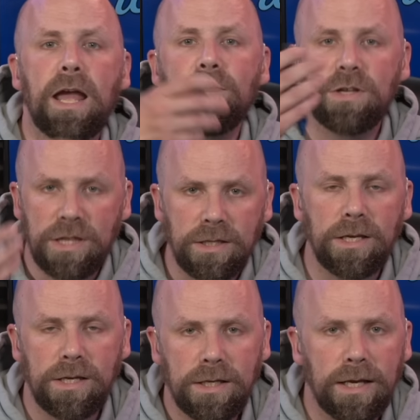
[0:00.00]
everything that
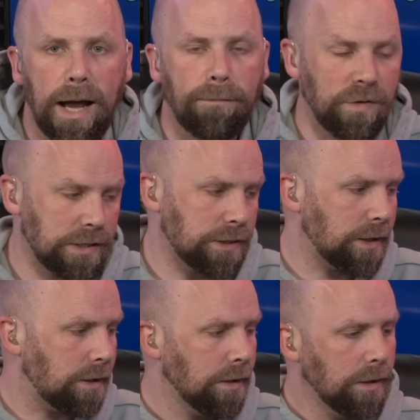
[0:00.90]
he did,
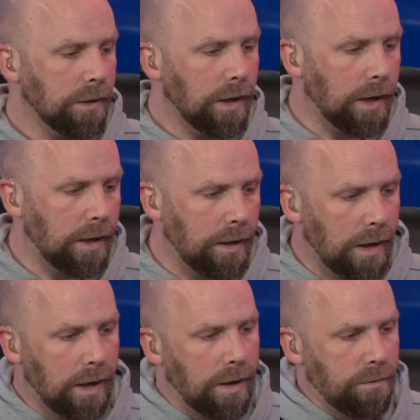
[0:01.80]
obviously,
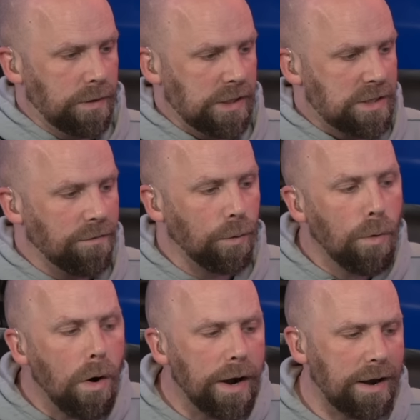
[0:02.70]
with the Civil
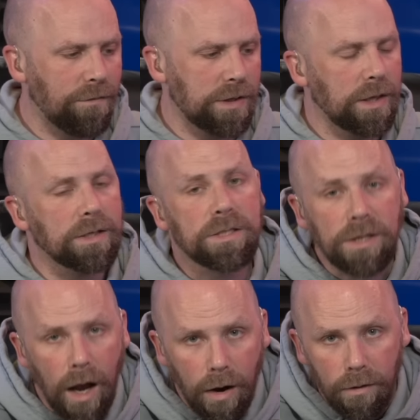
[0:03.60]
War and everything.
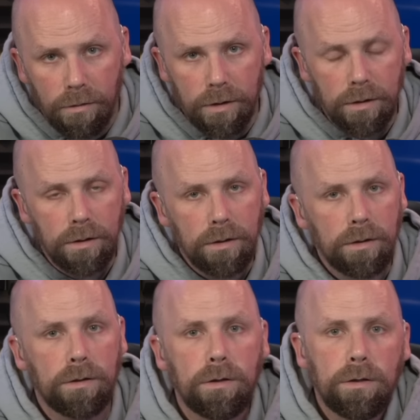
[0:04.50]
So
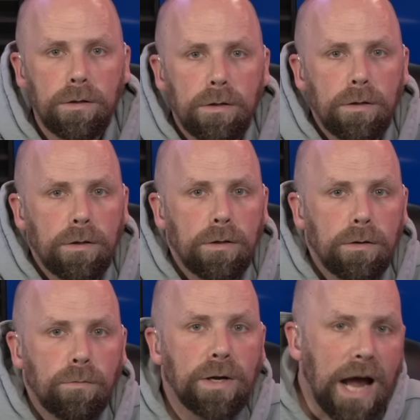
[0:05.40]

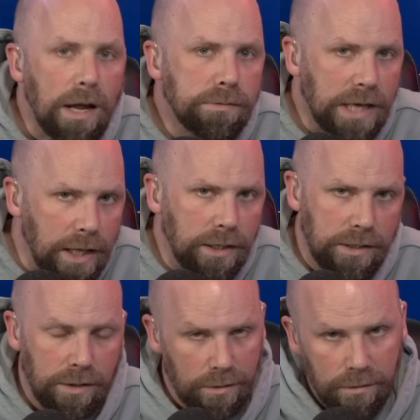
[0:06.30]
what I'm
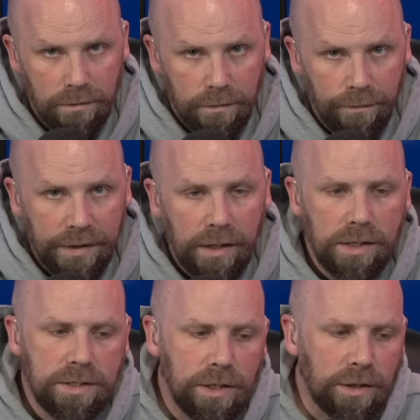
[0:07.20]
telling you
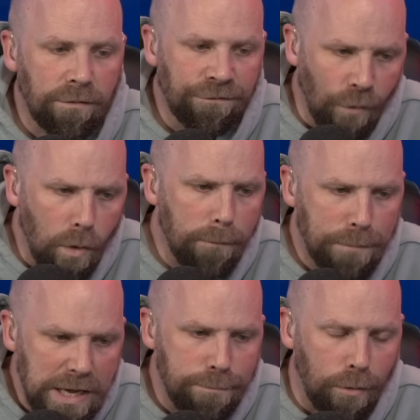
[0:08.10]
is that the four
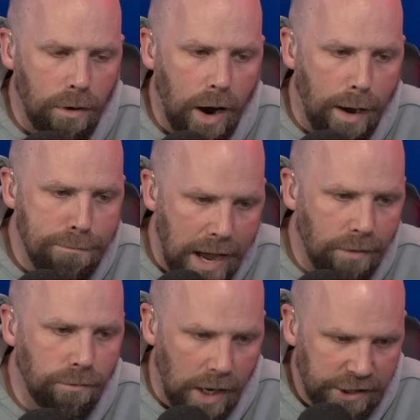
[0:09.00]
people on
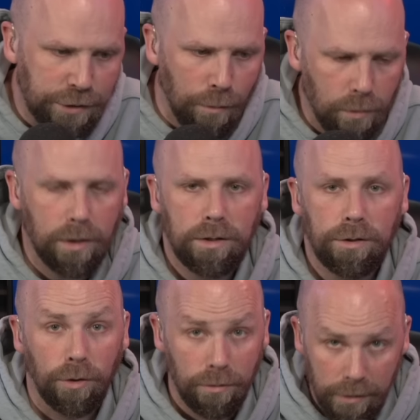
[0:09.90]
Mount Rushmore,
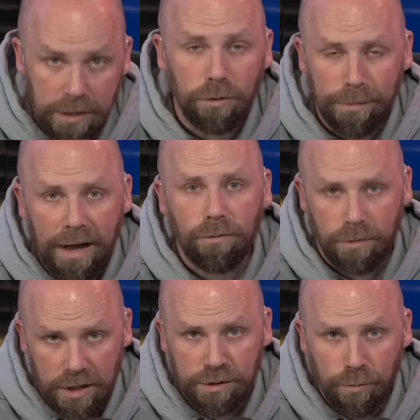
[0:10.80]
the real Mount
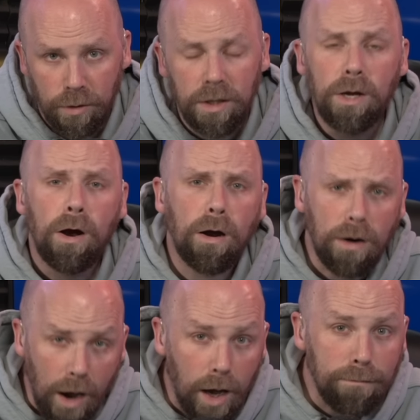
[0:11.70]
Rushmore, are
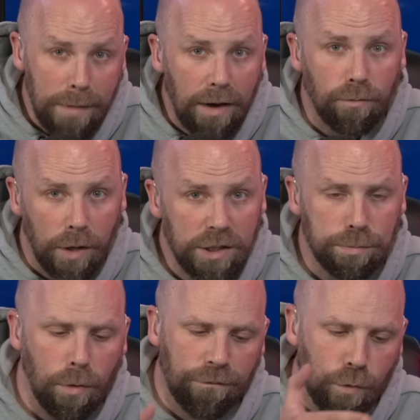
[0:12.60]
on Mount
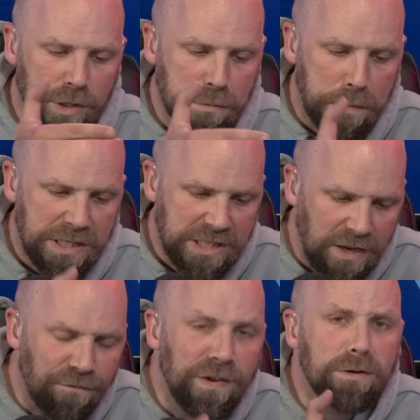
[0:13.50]
Rushmore for
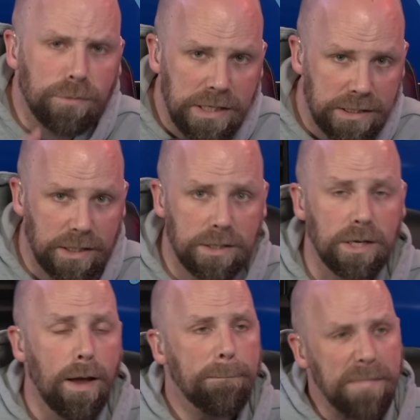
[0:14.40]
specific reasons.
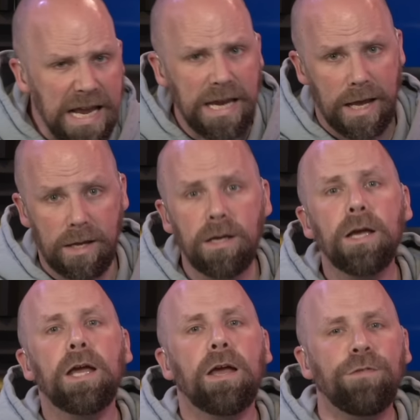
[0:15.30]
Meaning,
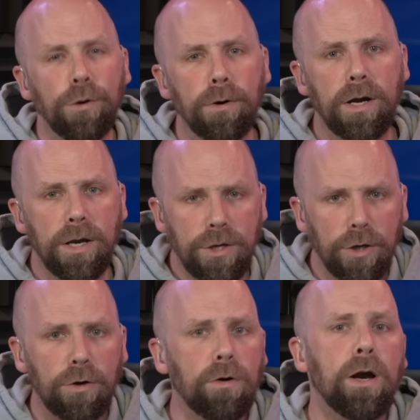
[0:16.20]
if you were to
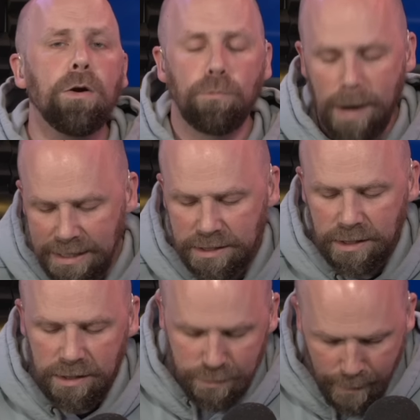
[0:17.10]
do
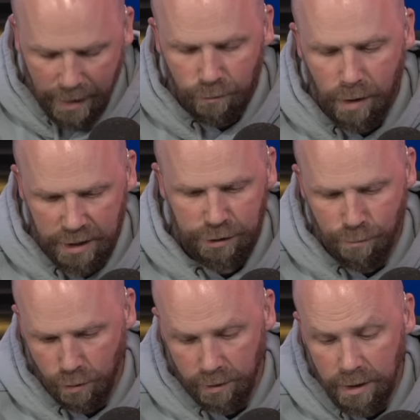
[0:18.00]
wrestling's Mount
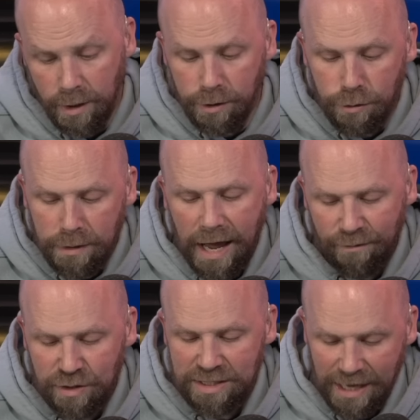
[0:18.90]
Rushmore, you would
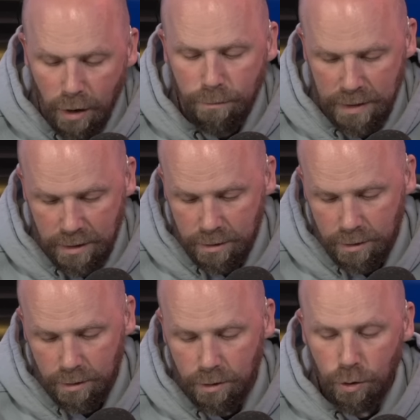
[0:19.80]
have to tell me,
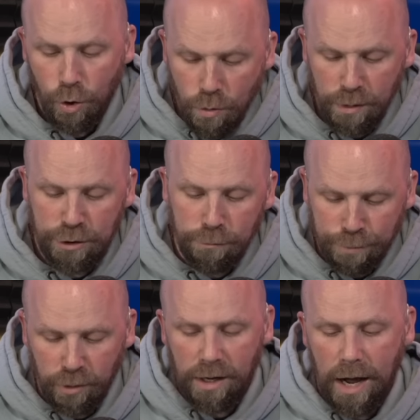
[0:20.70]
who would you
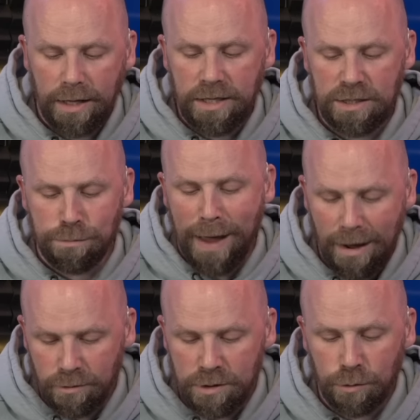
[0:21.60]
put on this
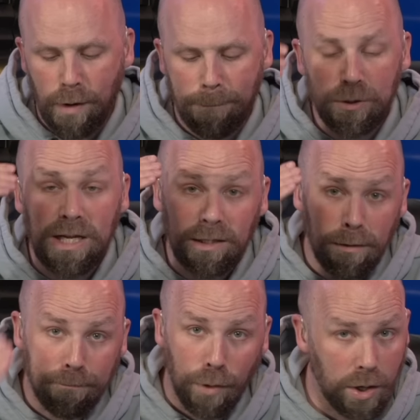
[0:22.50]
mountain to represent the
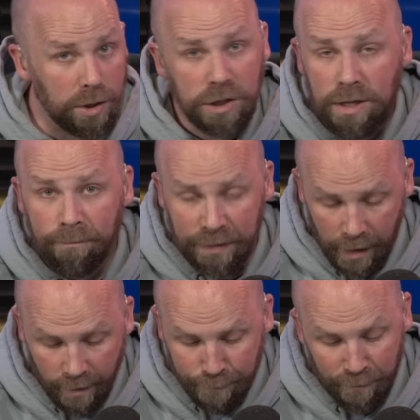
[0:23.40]
birth
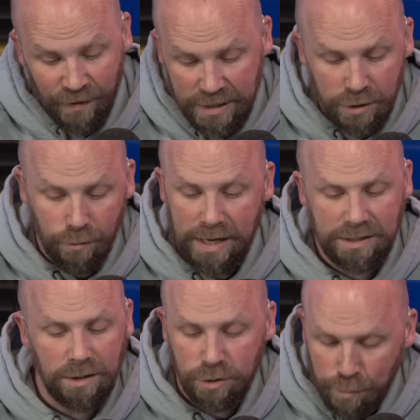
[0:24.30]
of professional
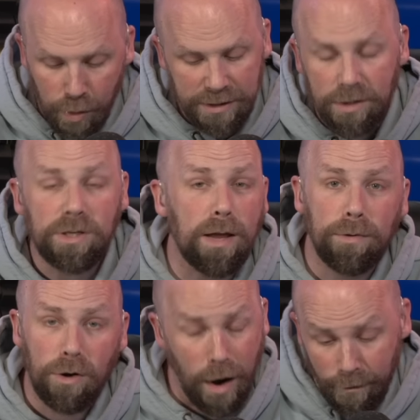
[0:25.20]
wrestling or sports
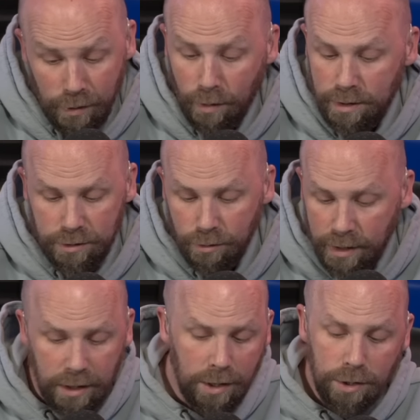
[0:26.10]
entertainment or however you want to do
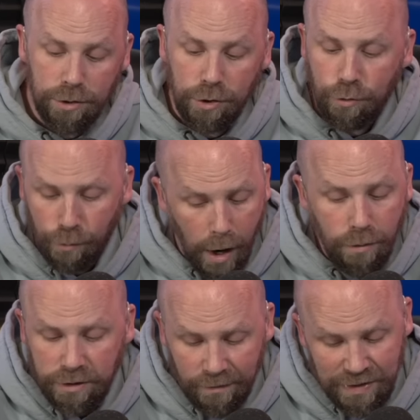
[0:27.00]
it, the
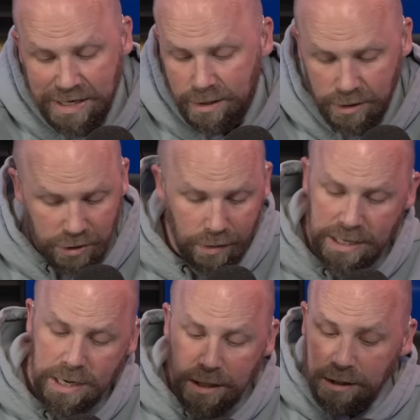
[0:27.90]
growth of the
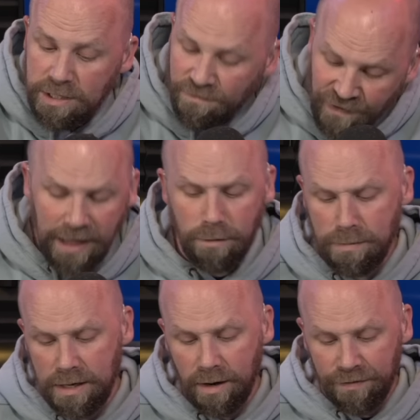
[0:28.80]
industry, the
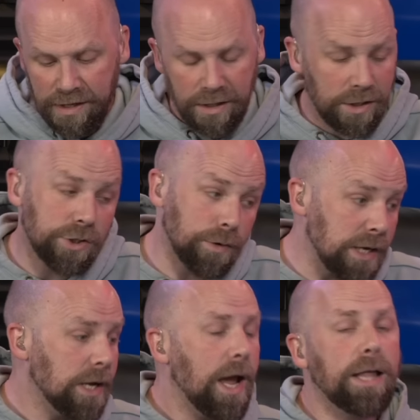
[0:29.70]
development of the
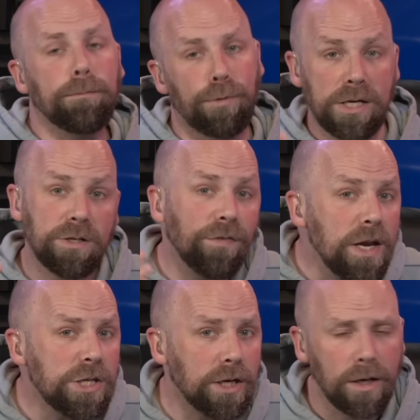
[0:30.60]
industry, and the
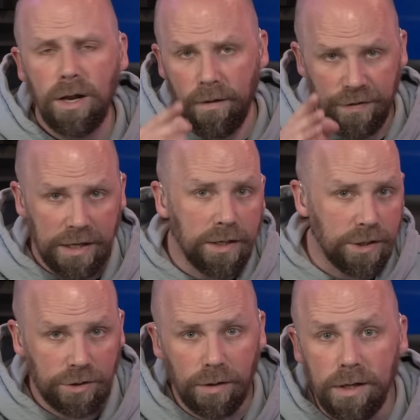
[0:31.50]
preservation of the
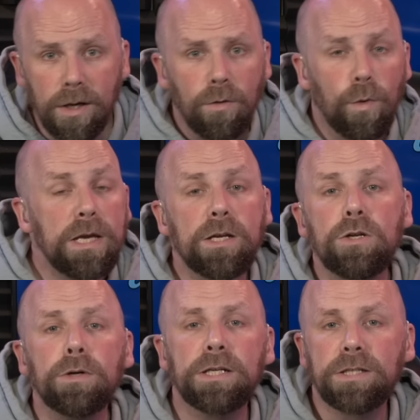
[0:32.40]
industry. We could
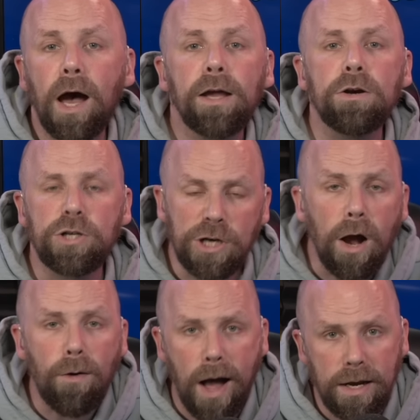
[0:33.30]
do an entire
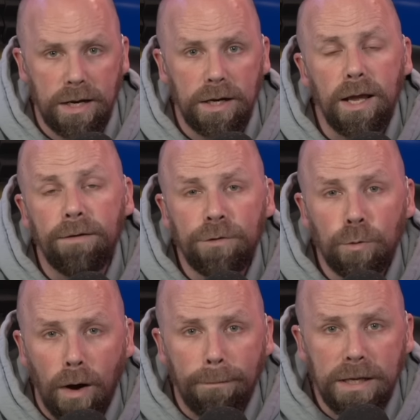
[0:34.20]
show on it if you
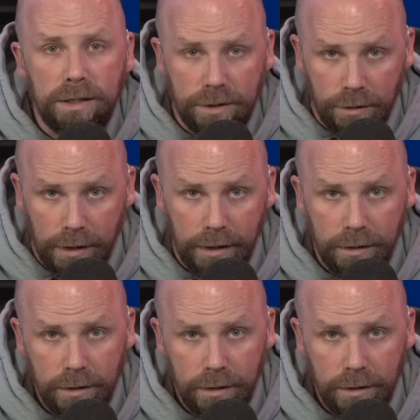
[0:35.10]
want me to do it.